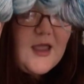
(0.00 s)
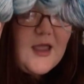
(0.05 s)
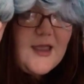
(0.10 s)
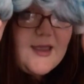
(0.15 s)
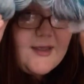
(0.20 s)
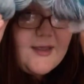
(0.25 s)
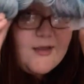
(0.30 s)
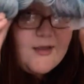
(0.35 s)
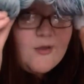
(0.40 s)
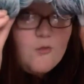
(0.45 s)

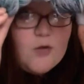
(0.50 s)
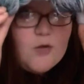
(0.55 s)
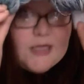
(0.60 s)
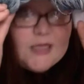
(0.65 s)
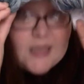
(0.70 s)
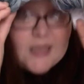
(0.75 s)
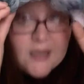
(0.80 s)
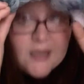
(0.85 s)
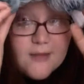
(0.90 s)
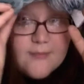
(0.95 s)
And I
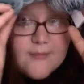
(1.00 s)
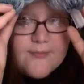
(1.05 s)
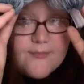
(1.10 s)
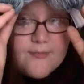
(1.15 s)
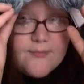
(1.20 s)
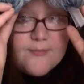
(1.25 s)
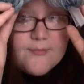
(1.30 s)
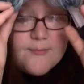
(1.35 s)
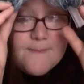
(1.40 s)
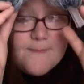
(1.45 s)
want in.
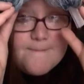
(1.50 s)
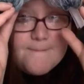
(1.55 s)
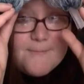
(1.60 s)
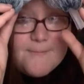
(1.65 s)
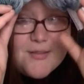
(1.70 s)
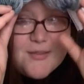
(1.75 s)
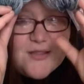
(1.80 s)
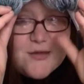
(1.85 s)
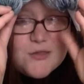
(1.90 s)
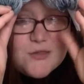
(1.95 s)

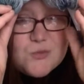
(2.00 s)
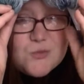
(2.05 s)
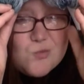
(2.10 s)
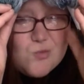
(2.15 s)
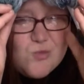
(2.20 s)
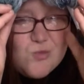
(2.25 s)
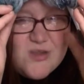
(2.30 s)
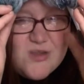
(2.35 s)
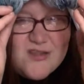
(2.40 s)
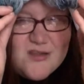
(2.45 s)
But there's
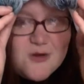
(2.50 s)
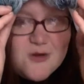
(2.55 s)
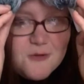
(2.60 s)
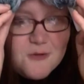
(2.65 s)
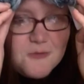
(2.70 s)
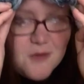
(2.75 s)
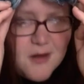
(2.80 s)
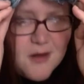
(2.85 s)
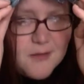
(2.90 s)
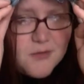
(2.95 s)
one little
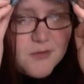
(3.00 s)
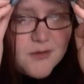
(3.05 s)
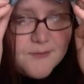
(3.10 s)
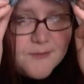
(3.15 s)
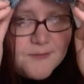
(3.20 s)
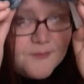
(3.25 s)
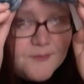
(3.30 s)
problem.